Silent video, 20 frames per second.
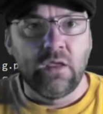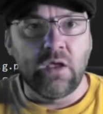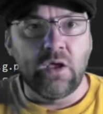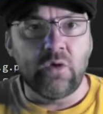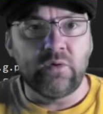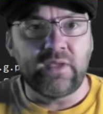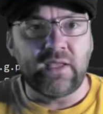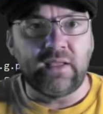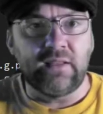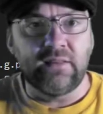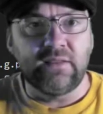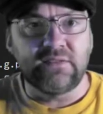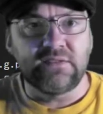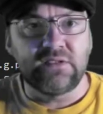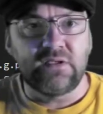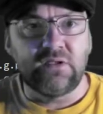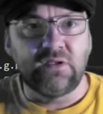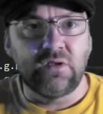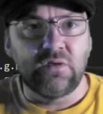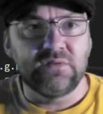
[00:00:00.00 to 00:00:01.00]
Okay, let's
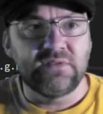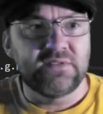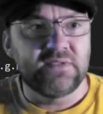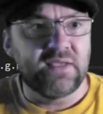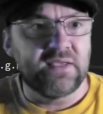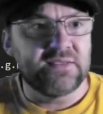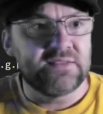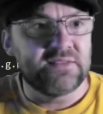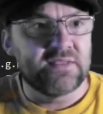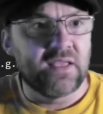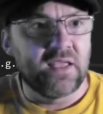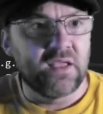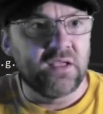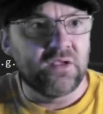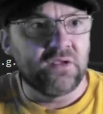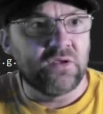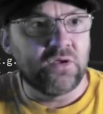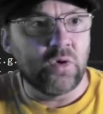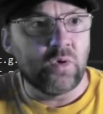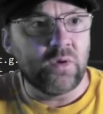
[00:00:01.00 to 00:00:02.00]
close this.
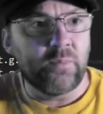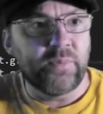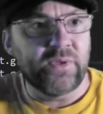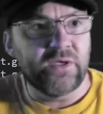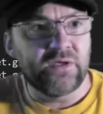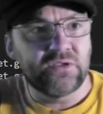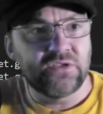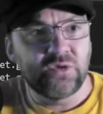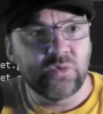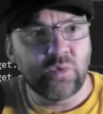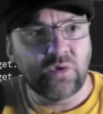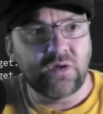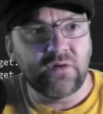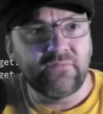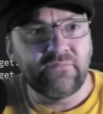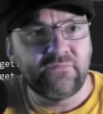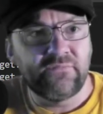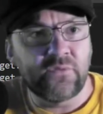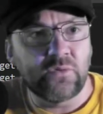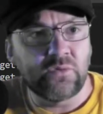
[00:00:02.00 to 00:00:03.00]
Go up here to our
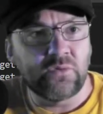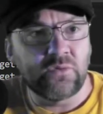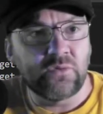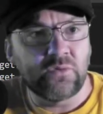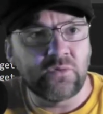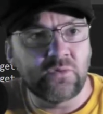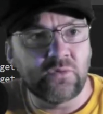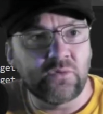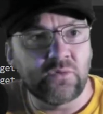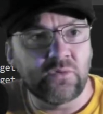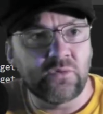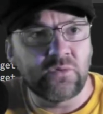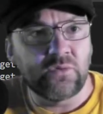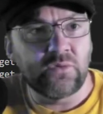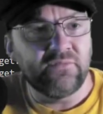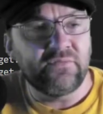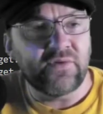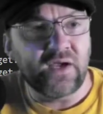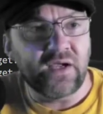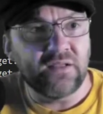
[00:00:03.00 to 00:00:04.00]
folder in
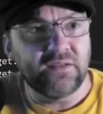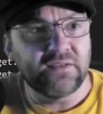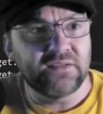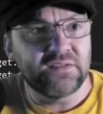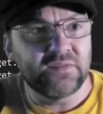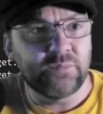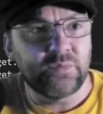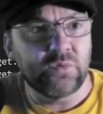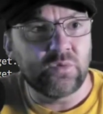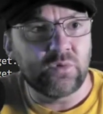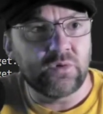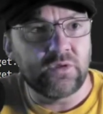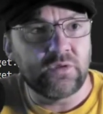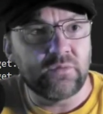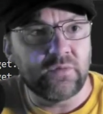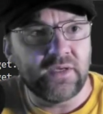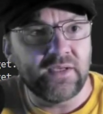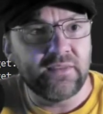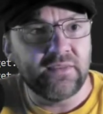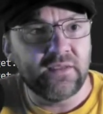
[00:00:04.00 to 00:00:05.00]
File Explorer
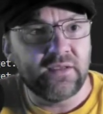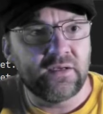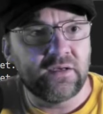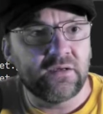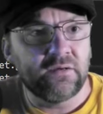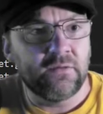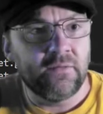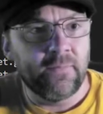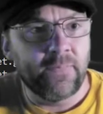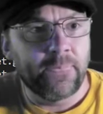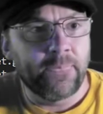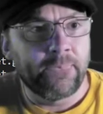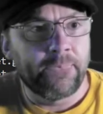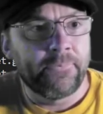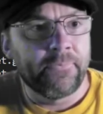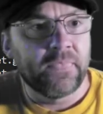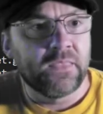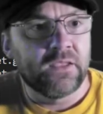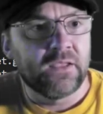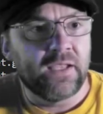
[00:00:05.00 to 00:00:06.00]
right there,
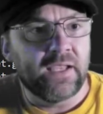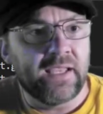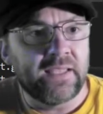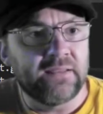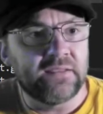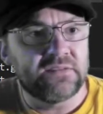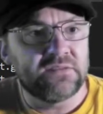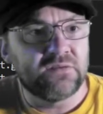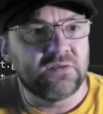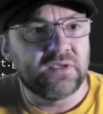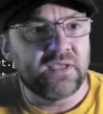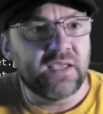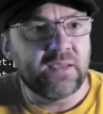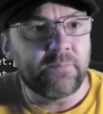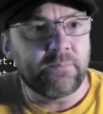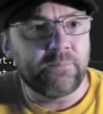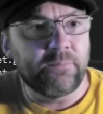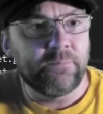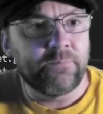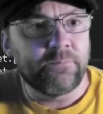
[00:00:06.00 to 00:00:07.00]
and let's look
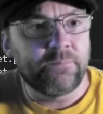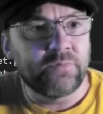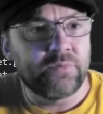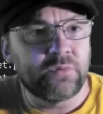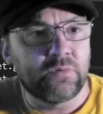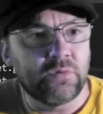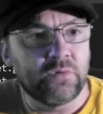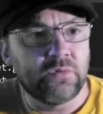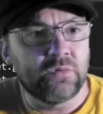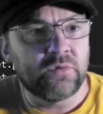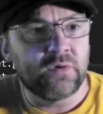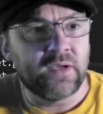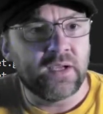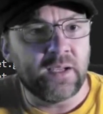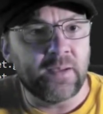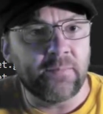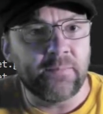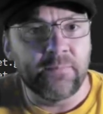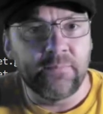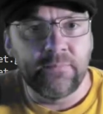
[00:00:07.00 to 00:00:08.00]
at
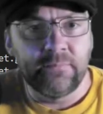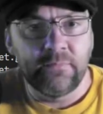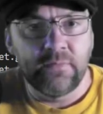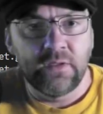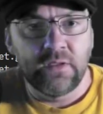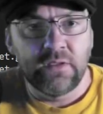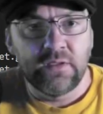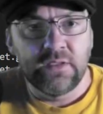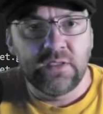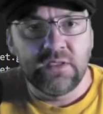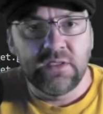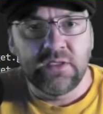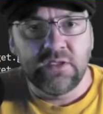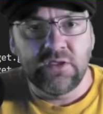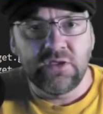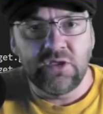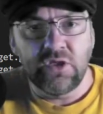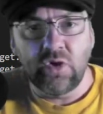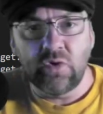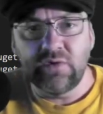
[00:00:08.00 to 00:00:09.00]
Program.
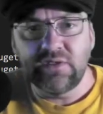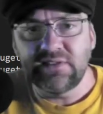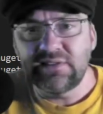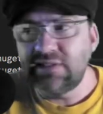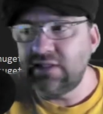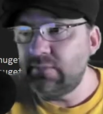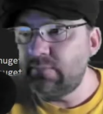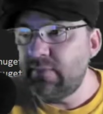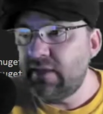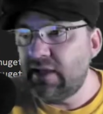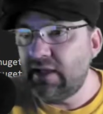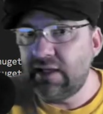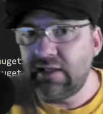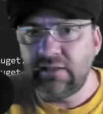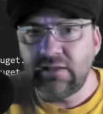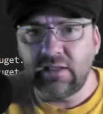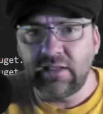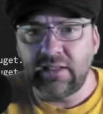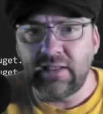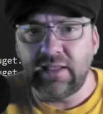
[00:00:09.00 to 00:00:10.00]
Notice it
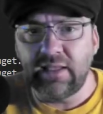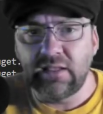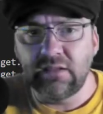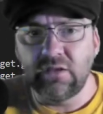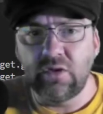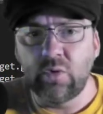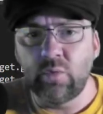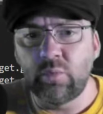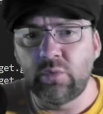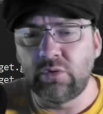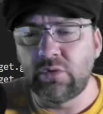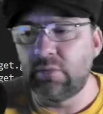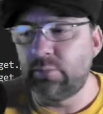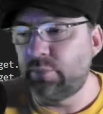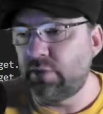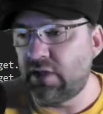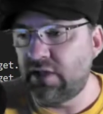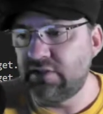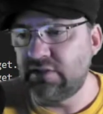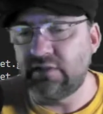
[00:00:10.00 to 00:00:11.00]
made a Hello World
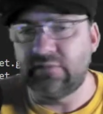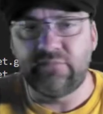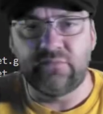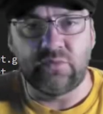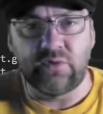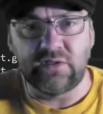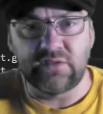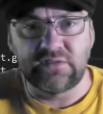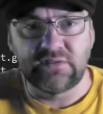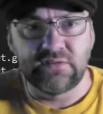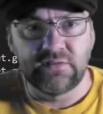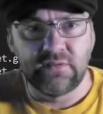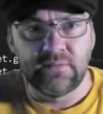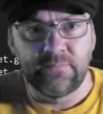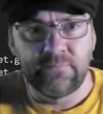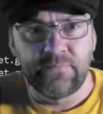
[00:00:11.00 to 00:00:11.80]
project for us.